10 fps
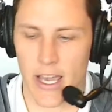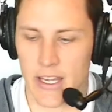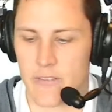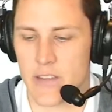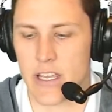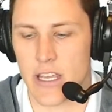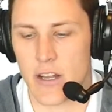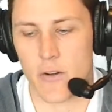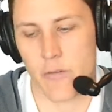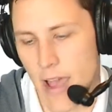of
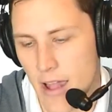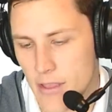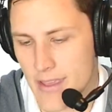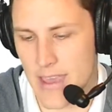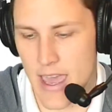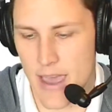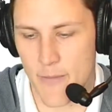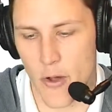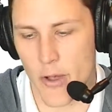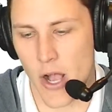inter-valley game
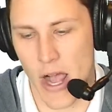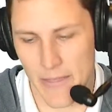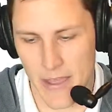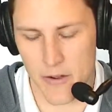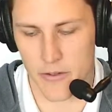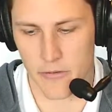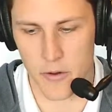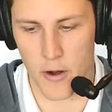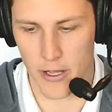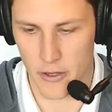going on there, so if you
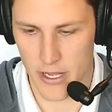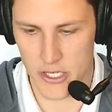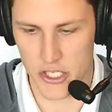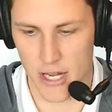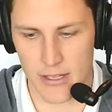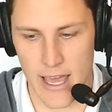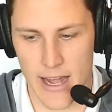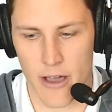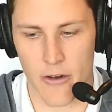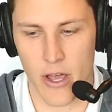want to go ahead and check that
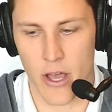out,